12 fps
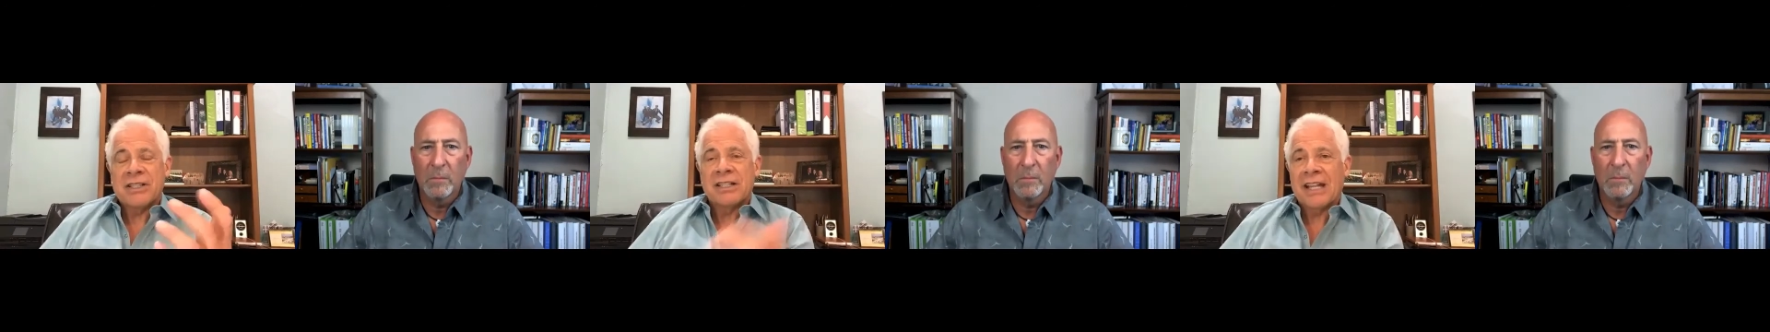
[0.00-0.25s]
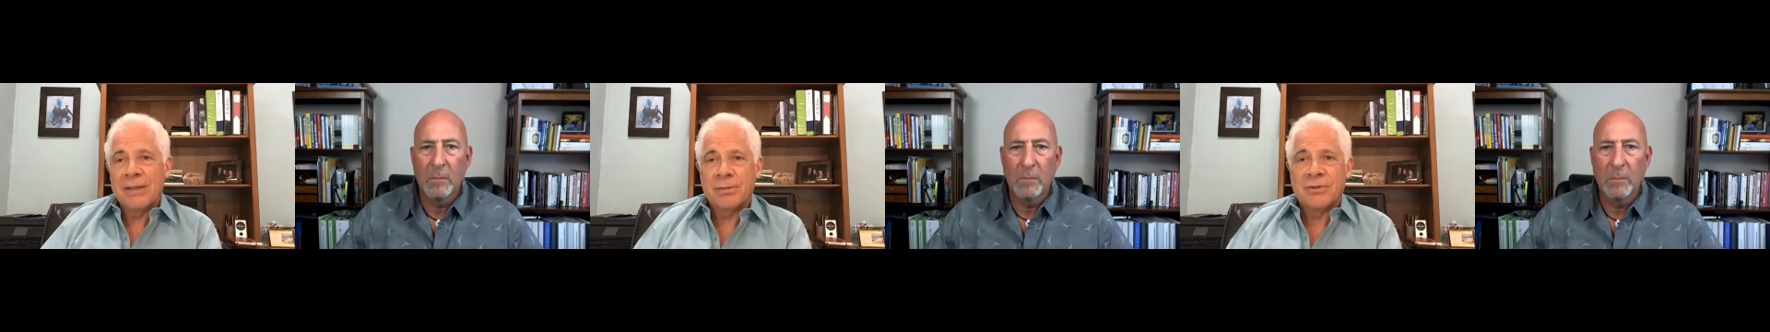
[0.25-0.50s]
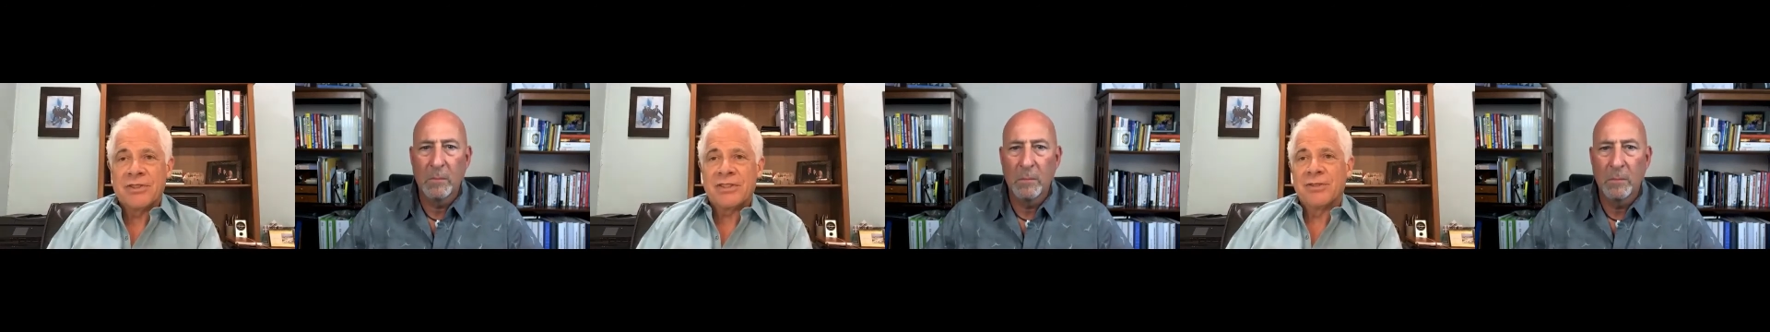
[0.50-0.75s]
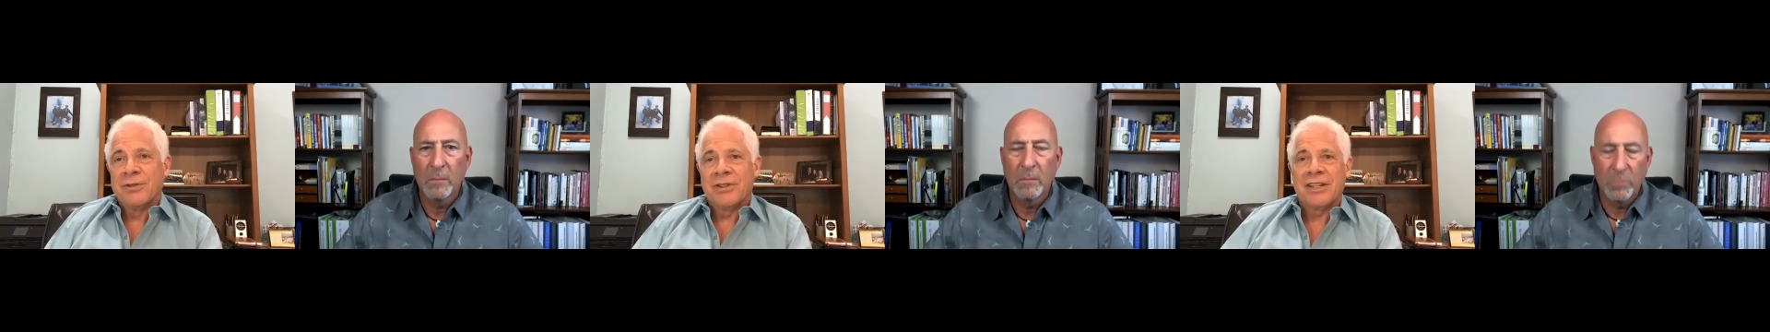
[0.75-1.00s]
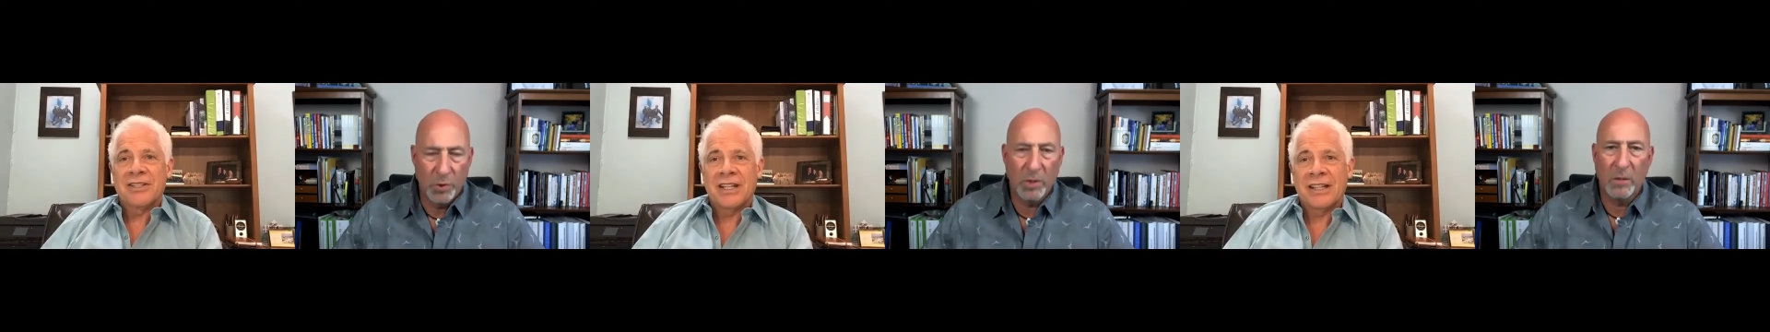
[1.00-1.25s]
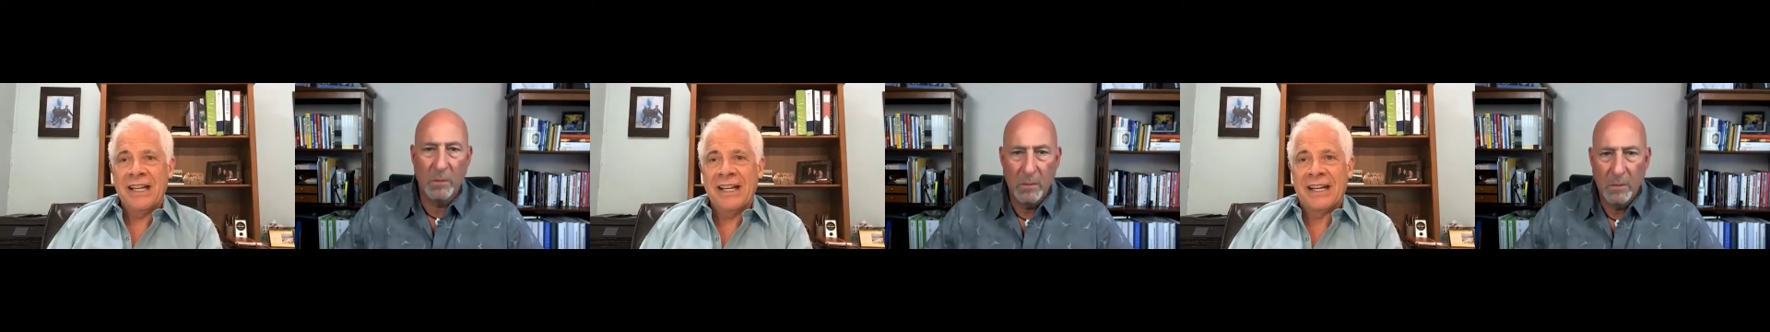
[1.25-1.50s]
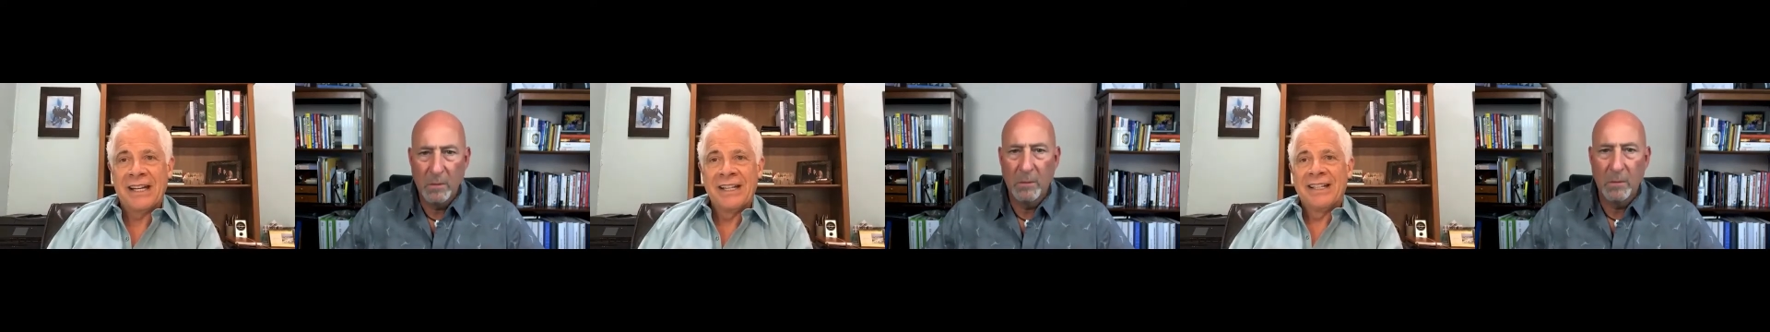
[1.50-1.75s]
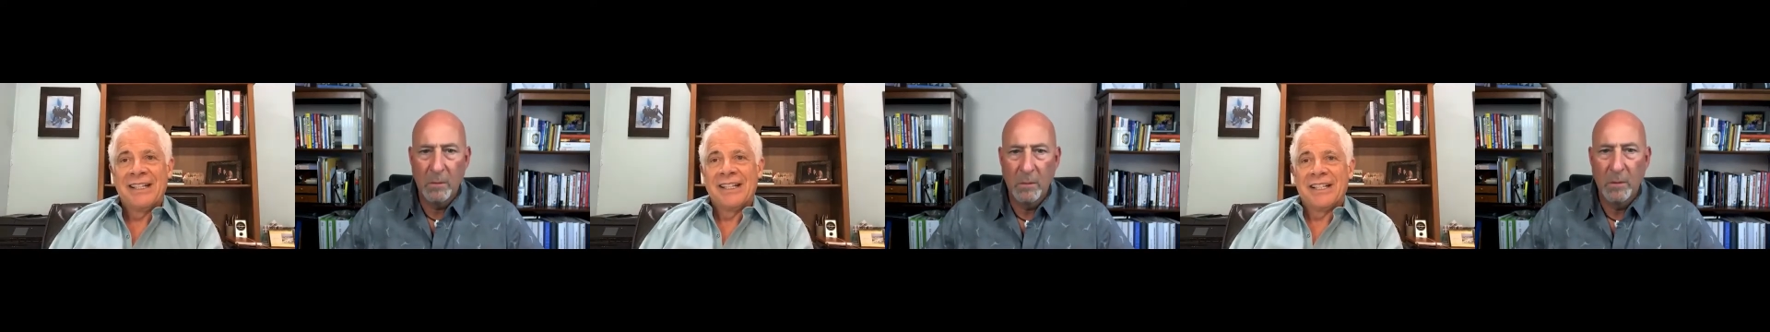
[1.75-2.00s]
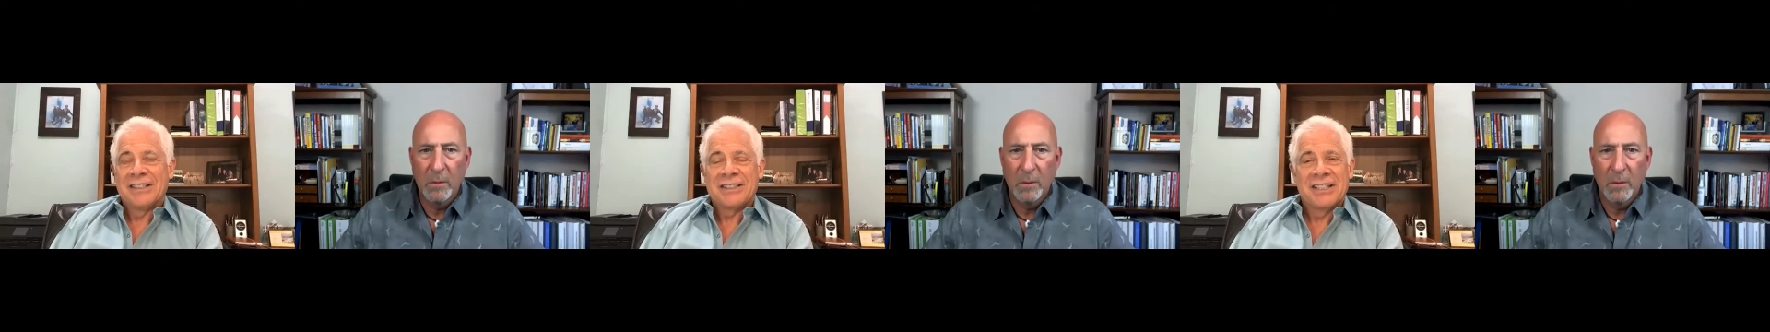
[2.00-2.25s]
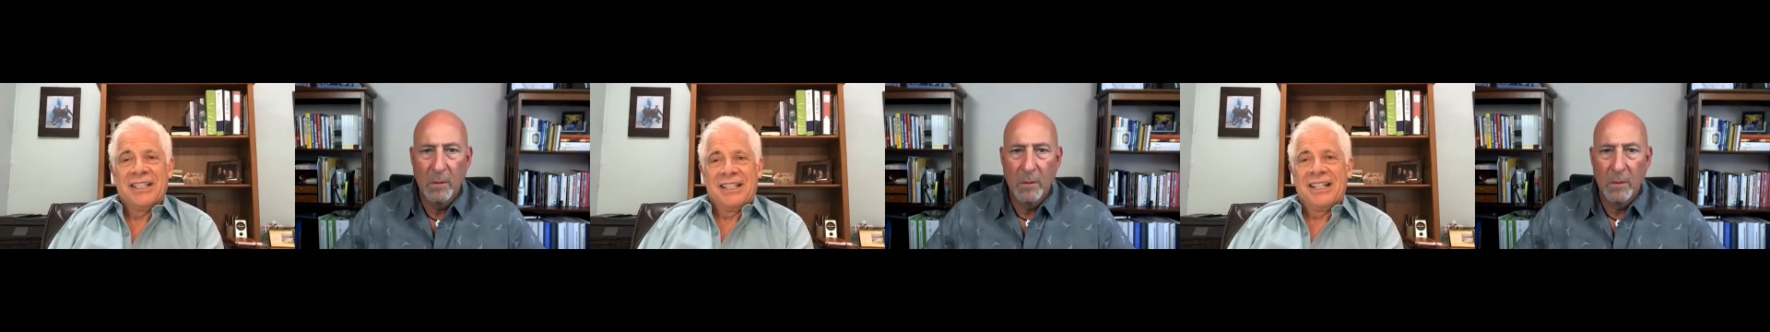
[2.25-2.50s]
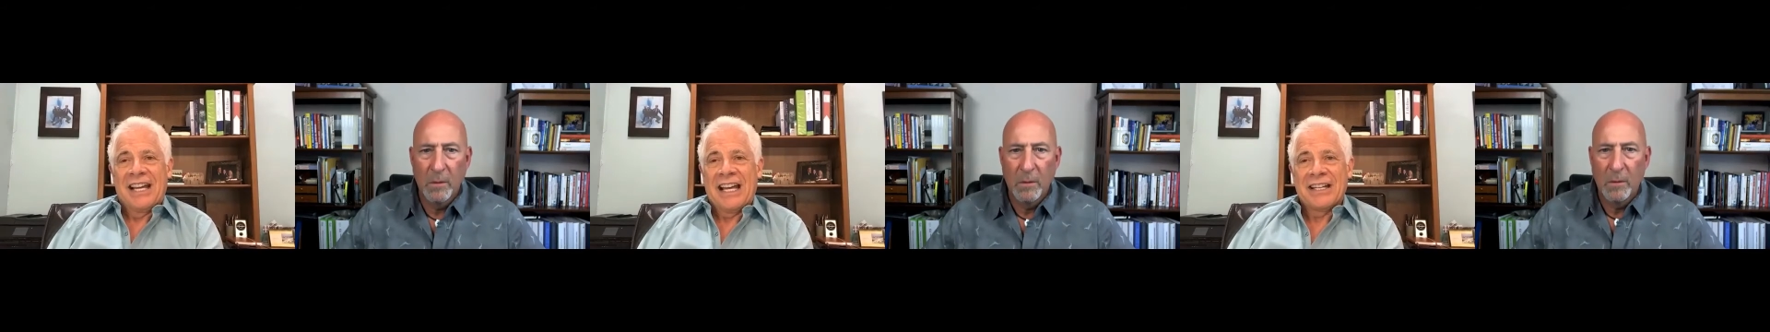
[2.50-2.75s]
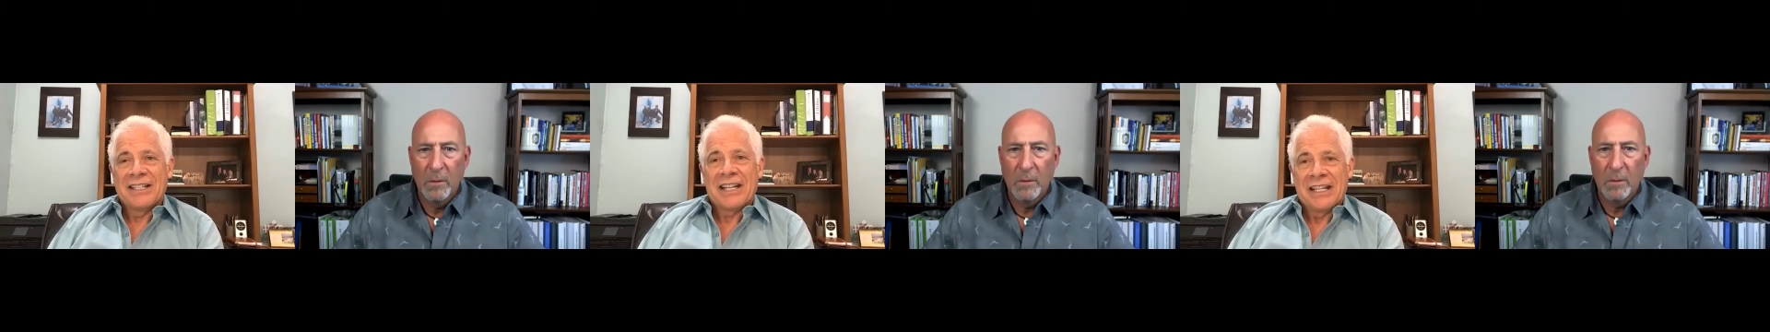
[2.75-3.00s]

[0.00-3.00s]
Speaker 1: tables, doing things sure. like that. It's and it's it's